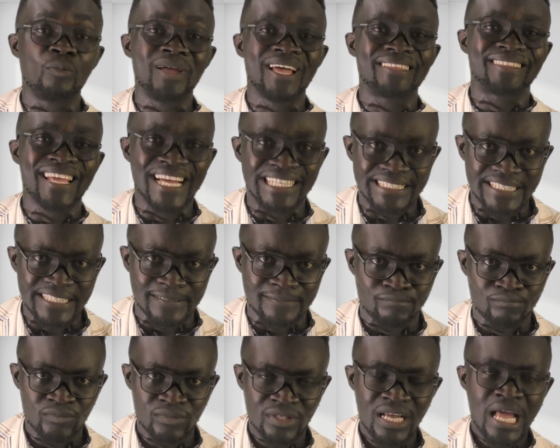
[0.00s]
no mere
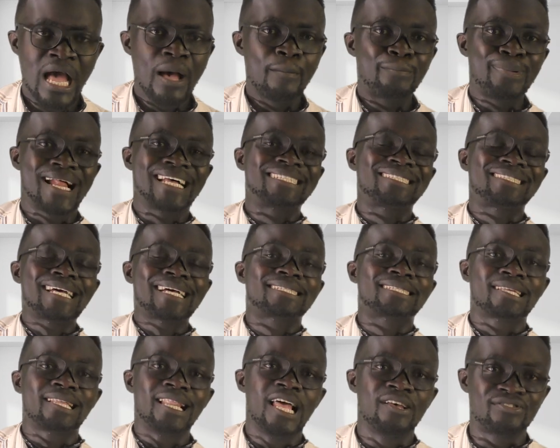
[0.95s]
thirteen, plus
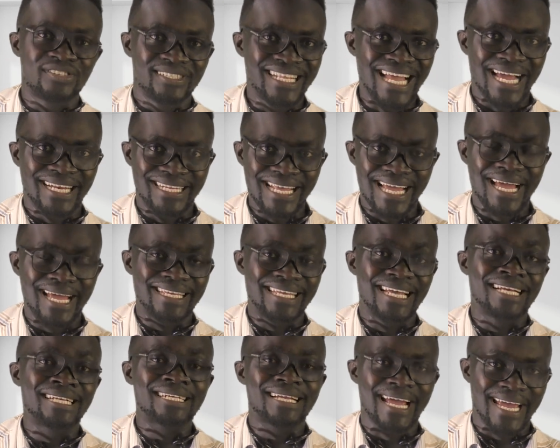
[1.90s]
sex slaves near their
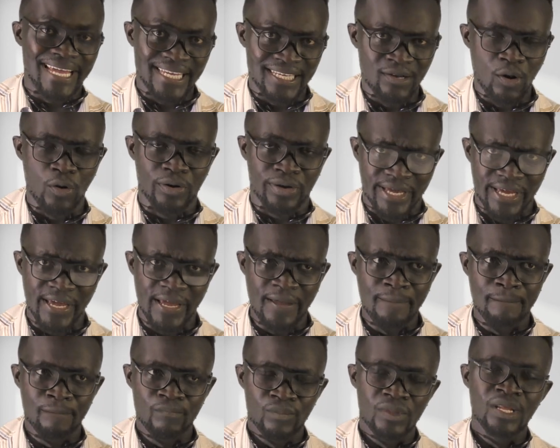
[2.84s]
young kind,
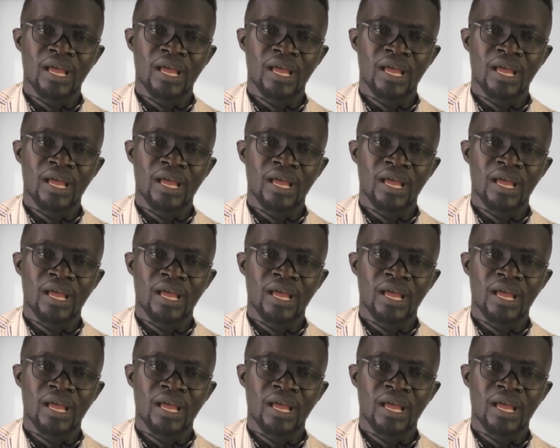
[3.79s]
okay?